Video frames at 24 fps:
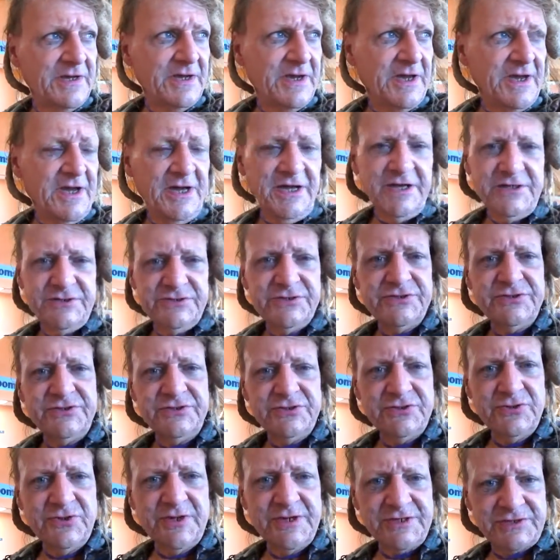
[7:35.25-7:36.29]
and
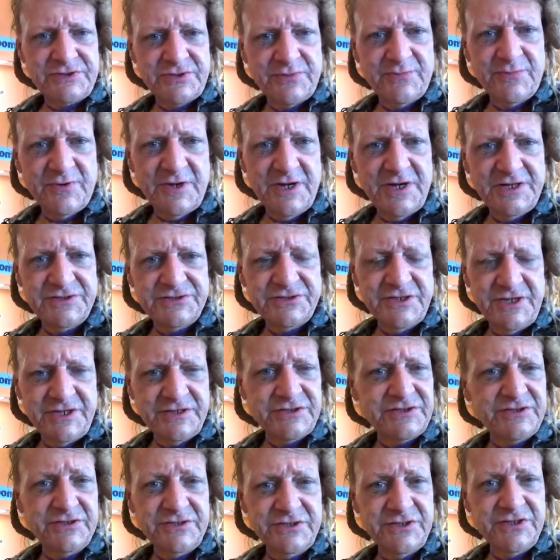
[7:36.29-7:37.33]
to express
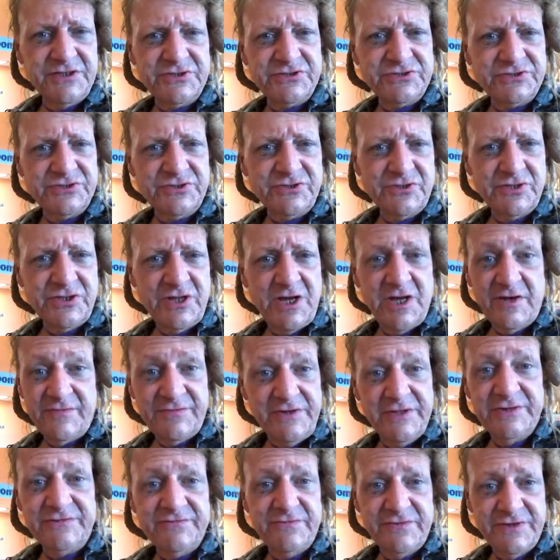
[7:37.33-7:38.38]
unconditional love,
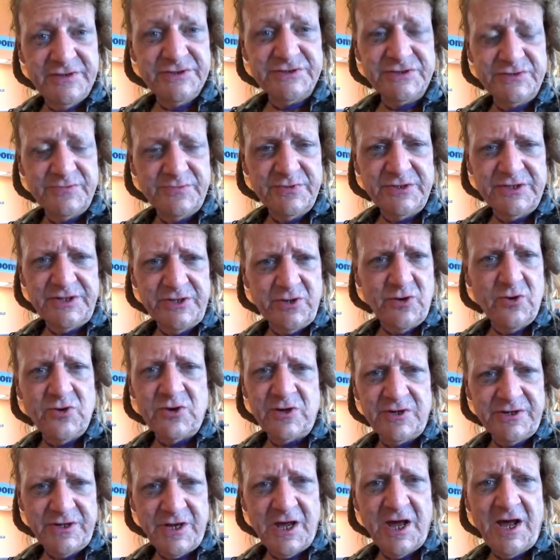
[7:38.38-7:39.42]
invisibly or
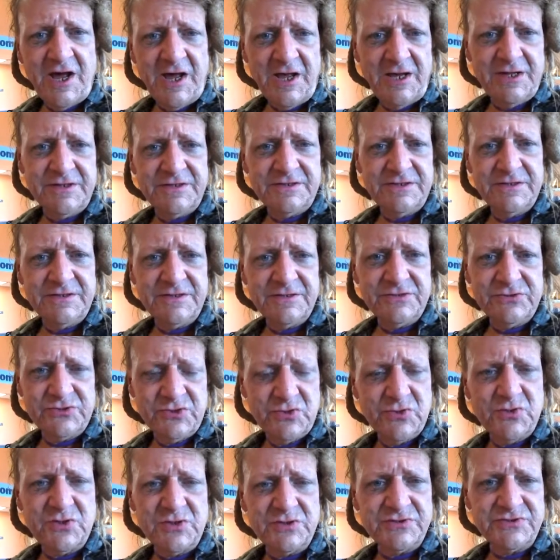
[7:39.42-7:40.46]
not,
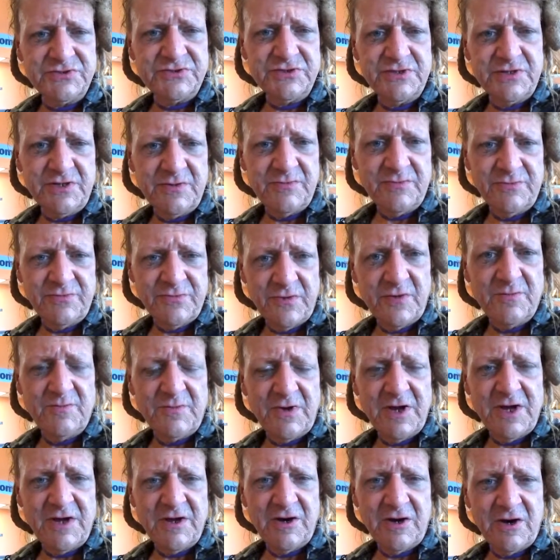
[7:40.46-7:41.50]
towards them from
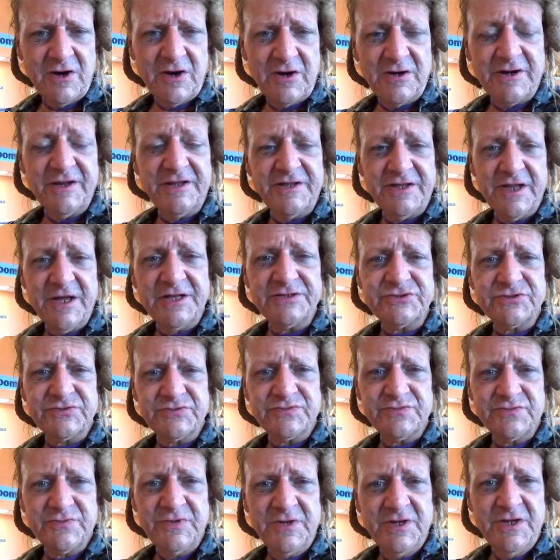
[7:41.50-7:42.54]
my heart. And
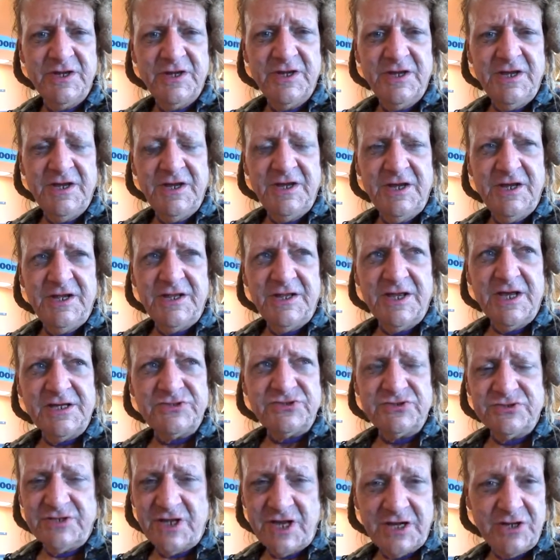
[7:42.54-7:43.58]

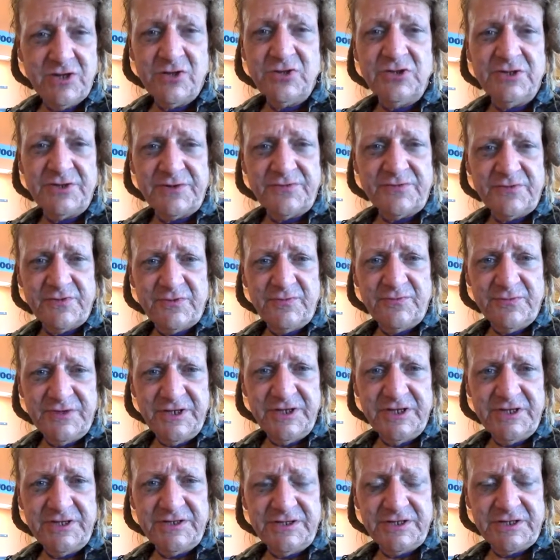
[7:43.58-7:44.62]
that's not only for
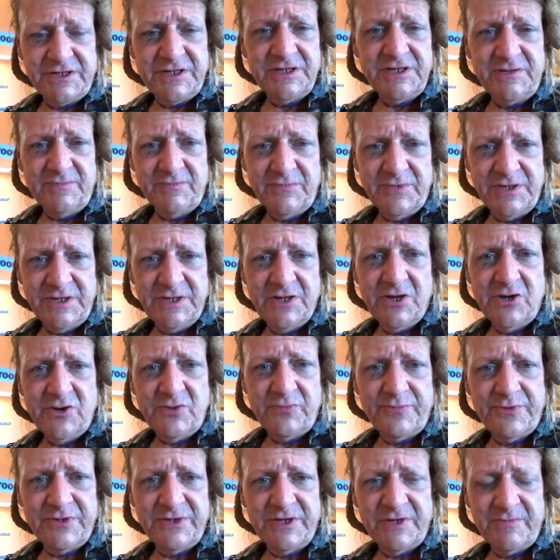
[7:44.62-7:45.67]
me to keep me
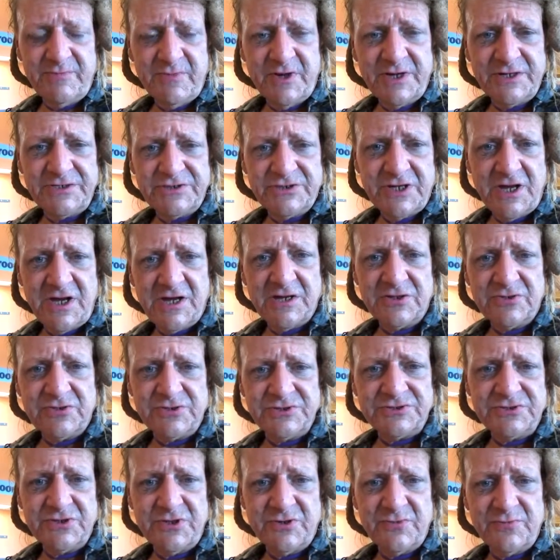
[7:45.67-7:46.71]
open and my
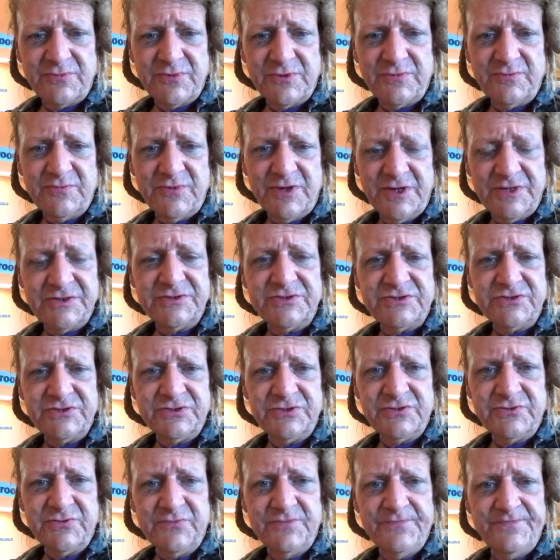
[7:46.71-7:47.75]
chakras open, but
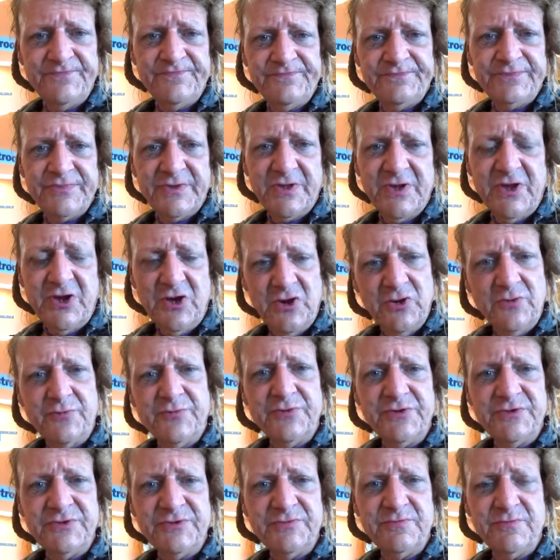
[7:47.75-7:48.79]
to
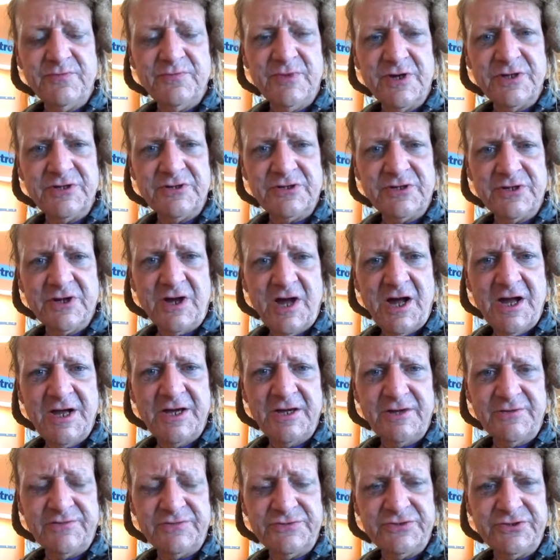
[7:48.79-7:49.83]
open Mother
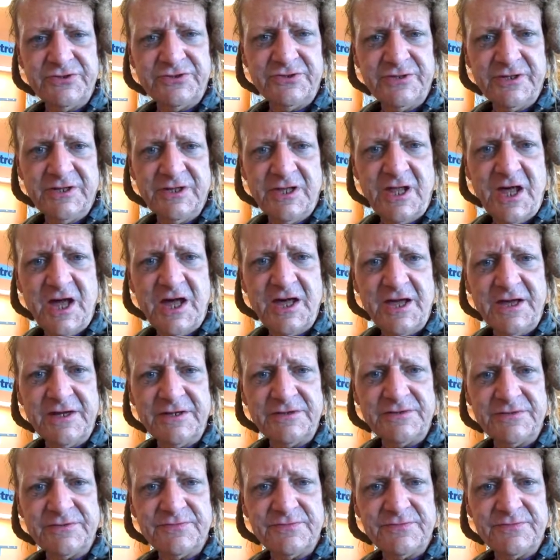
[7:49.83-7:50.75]
Gaia to the light,